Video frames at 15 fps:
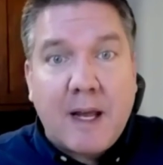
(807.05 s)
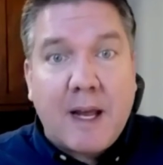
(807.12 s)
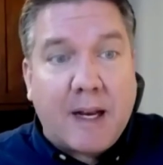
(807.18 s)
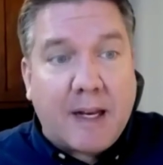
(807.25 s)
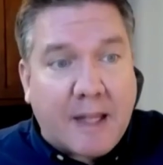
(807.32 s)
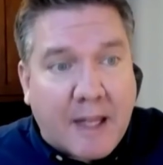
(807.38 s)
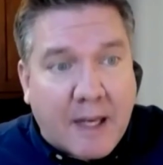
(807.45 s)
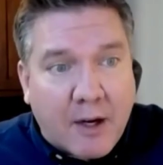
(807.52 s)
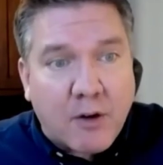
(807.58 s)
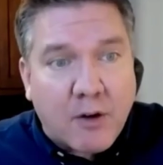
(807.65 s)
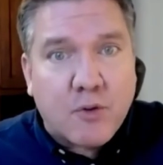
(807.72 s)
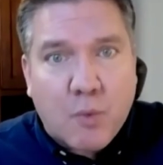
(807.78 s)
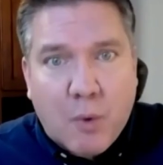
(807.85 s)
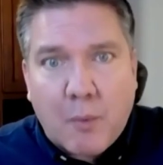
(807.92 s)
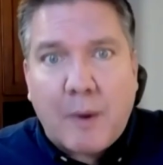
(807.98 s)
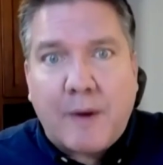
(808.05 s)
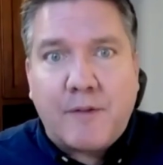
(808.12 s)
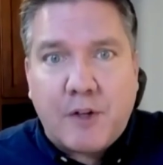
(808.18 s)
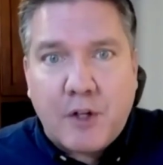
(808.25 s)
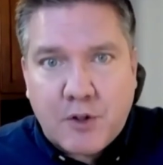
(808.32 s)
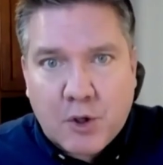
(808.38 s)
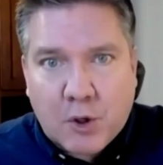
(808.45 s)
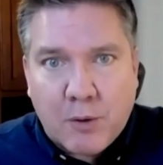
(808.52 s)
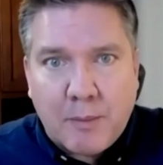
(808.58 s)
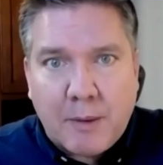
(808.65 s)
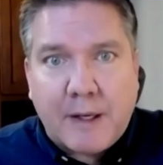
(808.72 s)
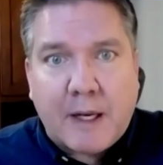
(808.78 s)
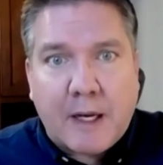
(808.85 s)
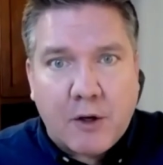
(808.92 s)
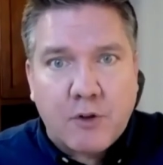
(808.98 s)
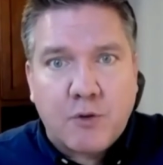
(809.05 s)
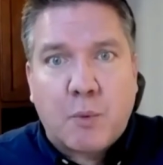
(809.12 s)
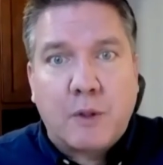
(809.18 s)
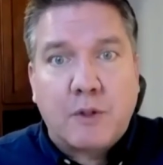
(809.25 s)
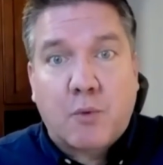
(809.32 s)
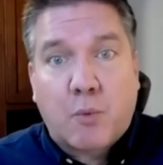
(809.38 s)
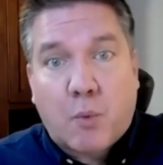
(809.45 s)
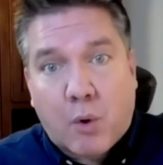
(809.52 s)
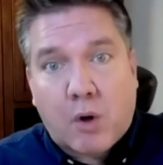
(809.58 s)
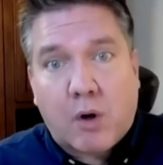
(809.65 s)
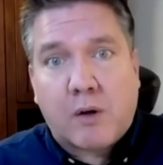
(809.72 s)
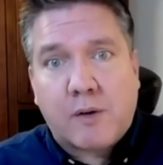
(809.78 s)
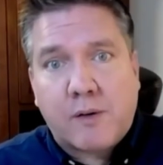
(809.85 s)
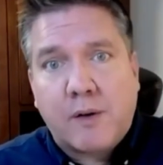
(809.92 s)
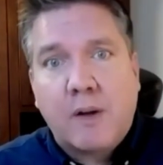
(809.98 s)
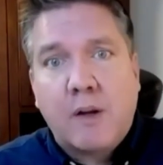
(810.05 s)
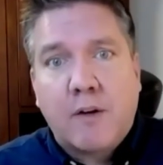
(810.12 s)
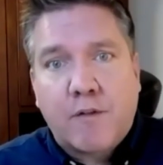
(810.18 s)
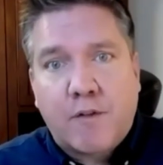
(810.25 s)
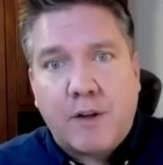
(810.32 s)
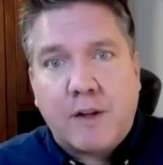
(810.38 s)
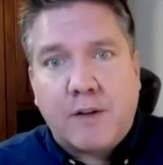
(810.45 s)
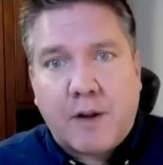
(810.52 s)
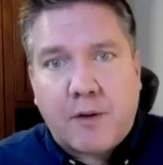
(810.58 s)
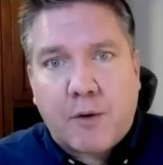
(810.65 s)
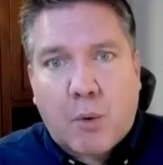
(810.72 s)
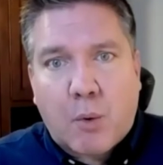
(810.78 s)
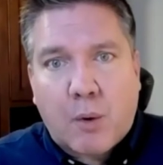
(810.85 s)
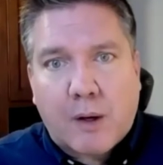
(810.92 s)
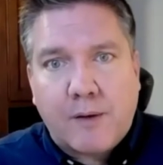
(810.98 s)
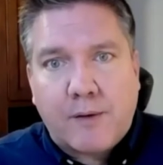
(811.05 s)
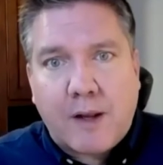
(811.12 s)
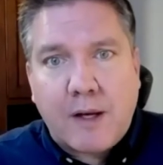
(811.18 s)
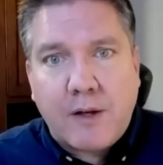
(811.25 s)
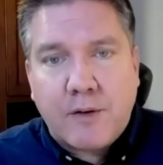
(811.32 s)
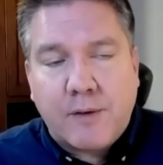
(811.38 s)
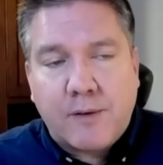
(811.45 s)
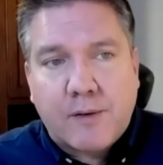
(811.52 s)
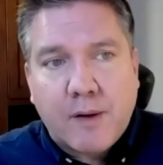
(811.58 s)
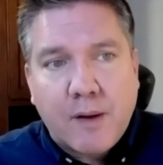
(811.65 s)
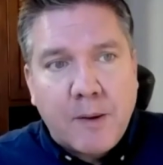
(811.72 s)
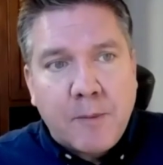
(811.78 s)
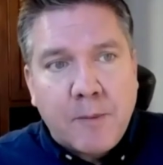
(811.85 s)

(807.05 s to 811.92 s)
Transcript: and here's what we've determined, here's what's worked, for these other organizations.